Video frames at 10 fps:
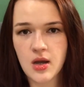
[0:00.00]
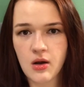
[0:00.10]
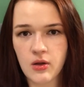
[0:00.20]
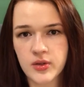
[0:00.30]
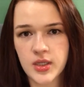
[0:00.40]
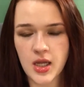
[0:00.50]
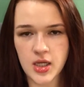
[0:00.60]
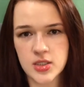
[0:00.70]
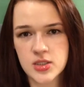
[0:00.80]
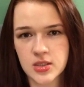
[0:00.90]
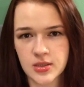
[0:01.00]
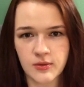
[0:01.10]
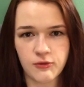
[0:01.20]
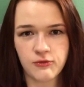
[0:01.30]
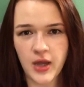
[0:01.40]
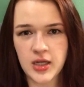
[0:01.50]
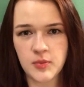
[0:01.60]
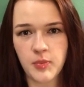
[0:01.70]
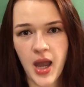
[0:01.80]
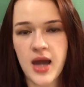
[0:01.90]
all that extra fatty
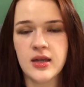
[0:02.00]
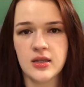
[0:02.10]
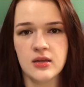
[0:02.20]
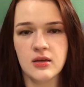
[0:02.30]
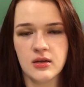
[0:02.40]
padding